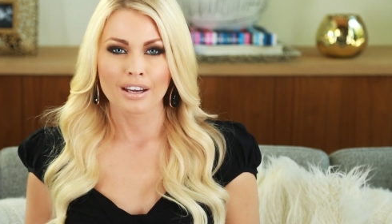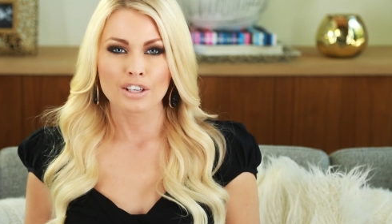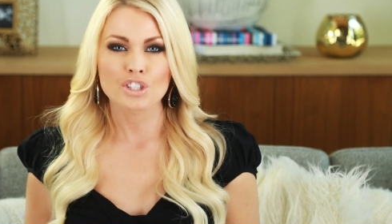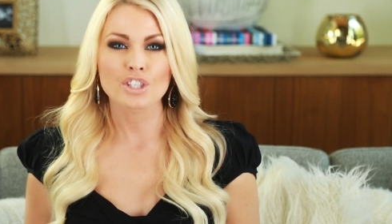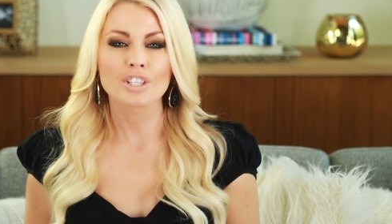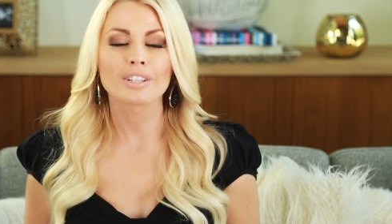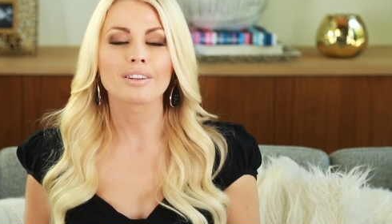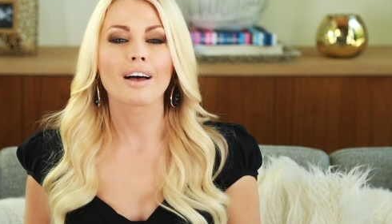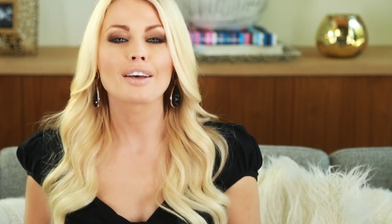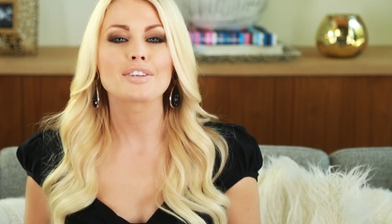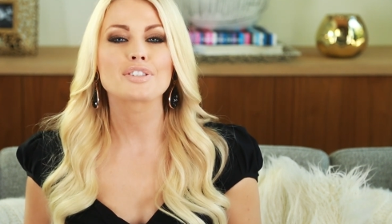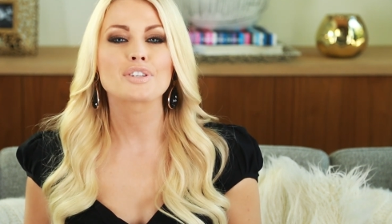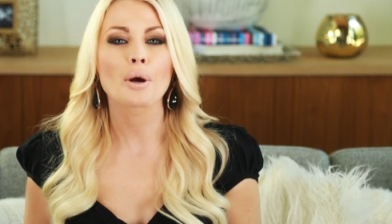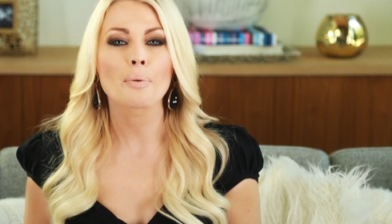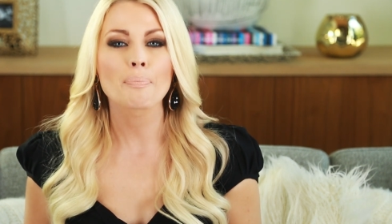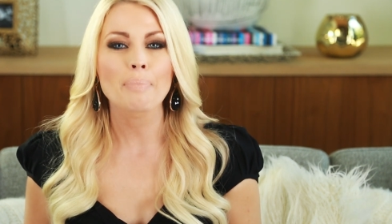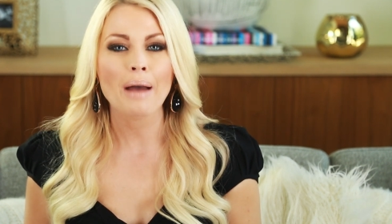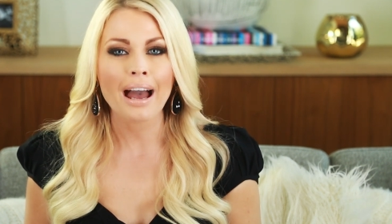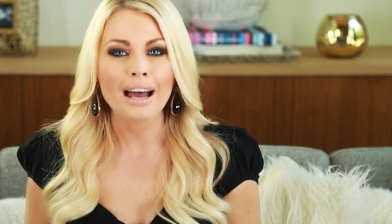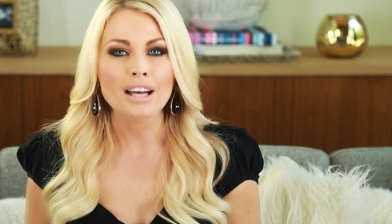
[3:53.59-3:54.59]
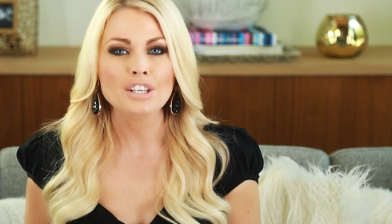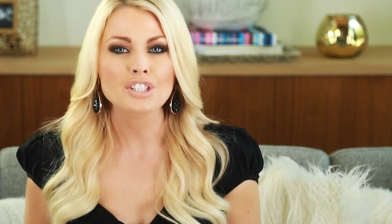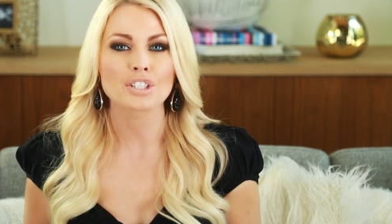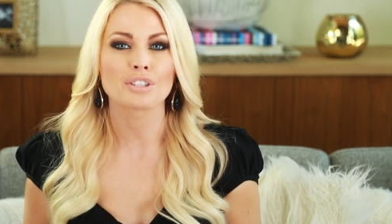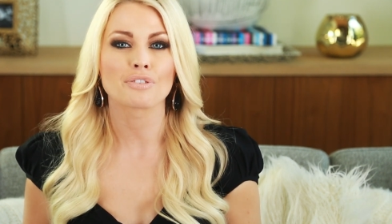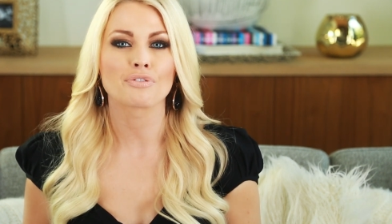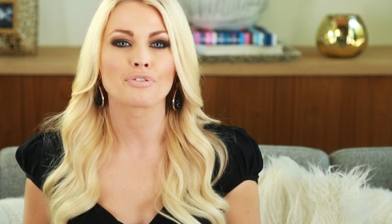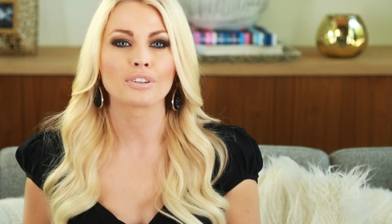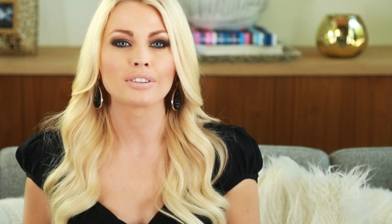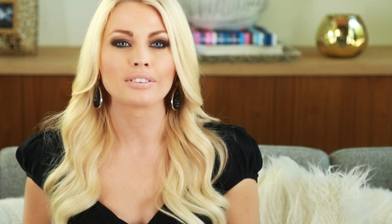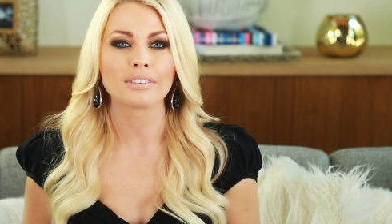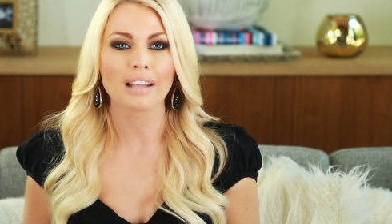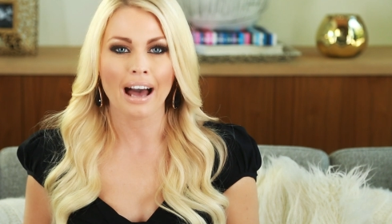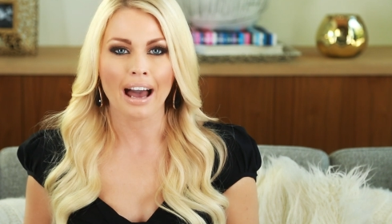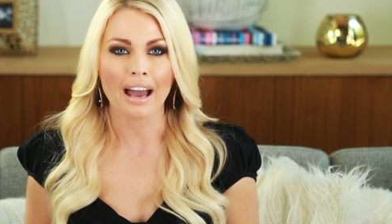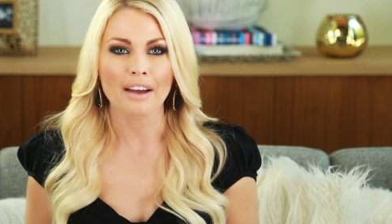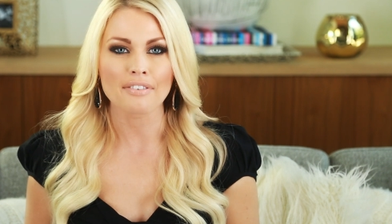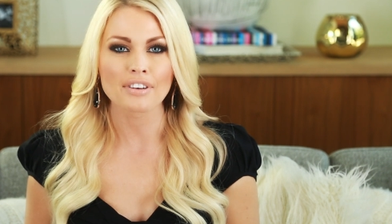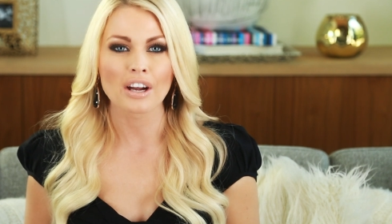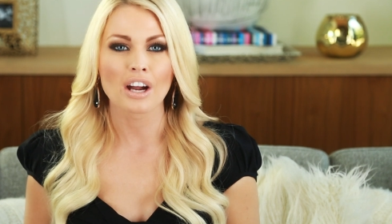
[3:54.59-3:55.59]
She lost her passion for
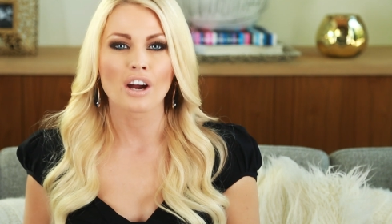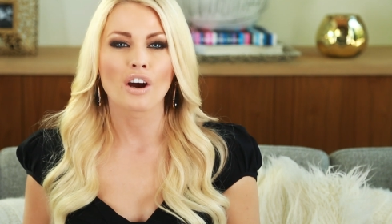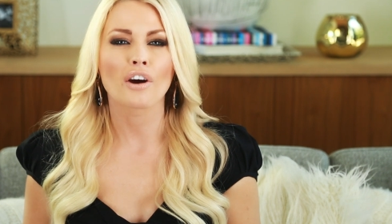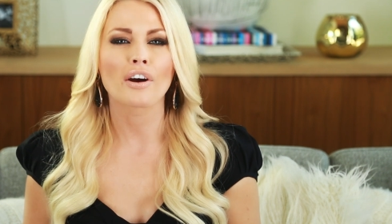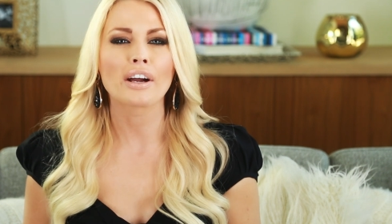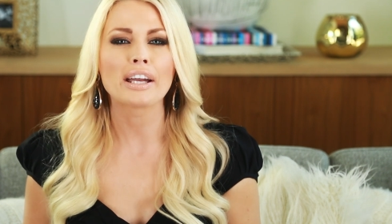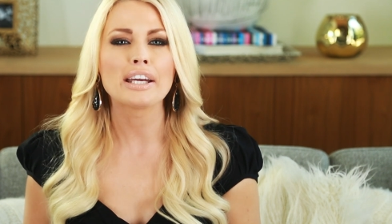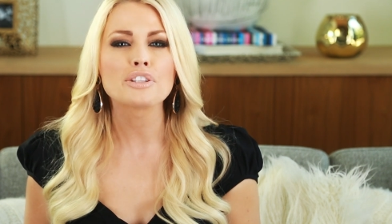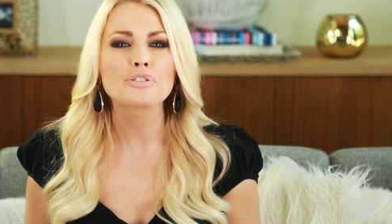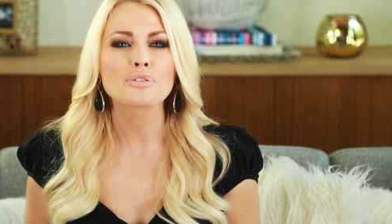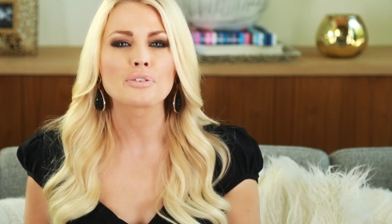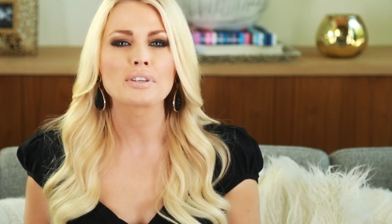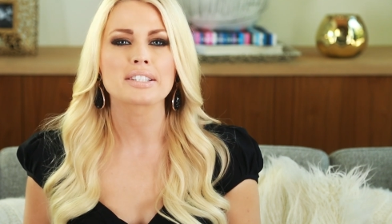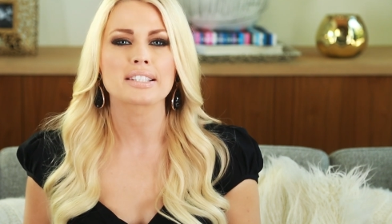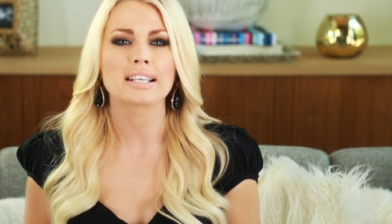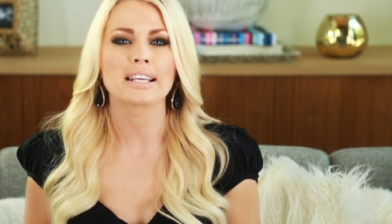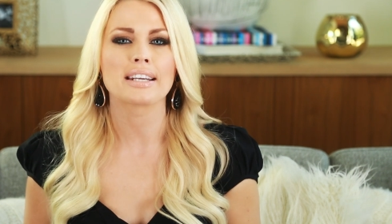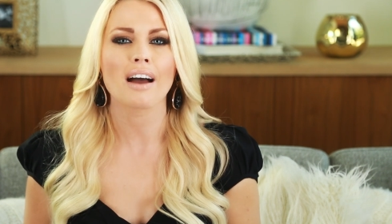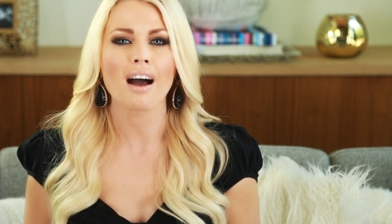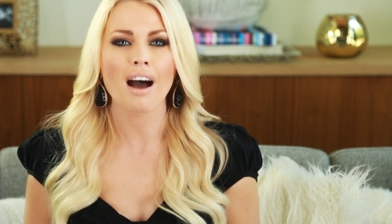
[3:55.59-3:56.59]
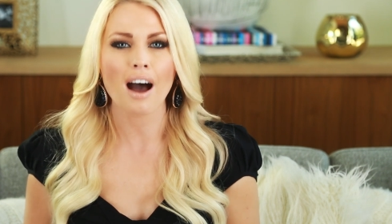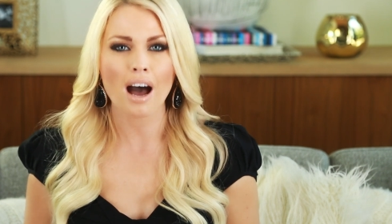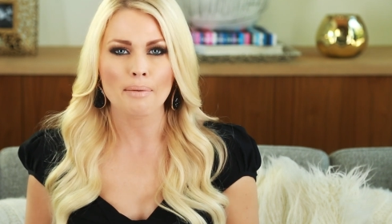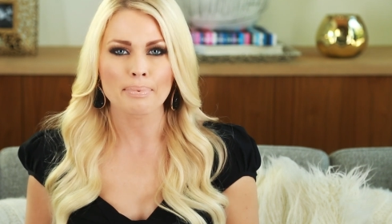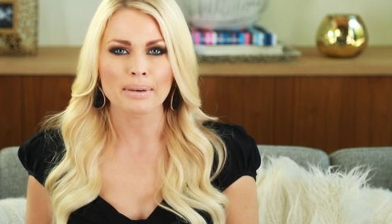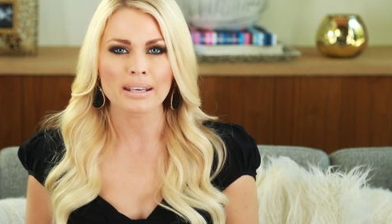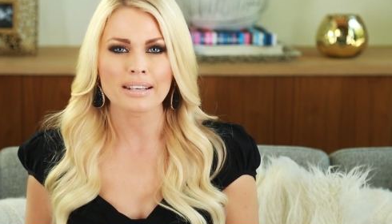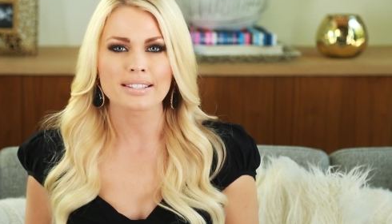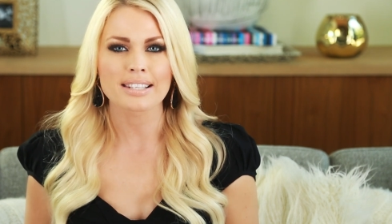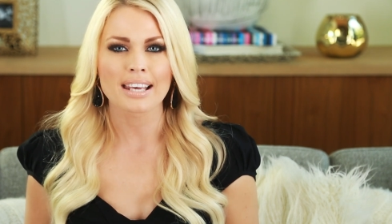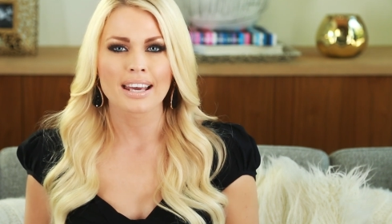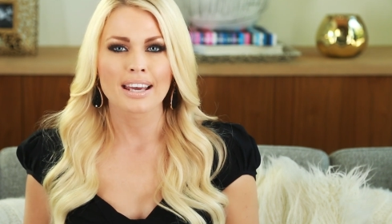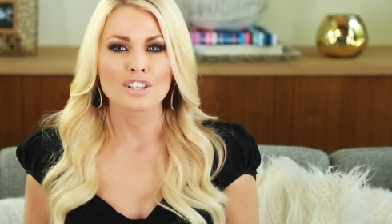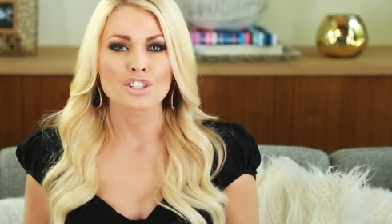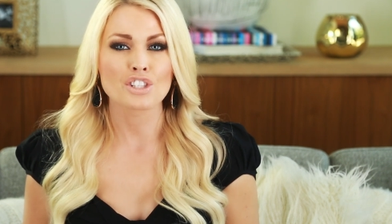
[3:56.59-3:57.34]
life, her interest in hobbies.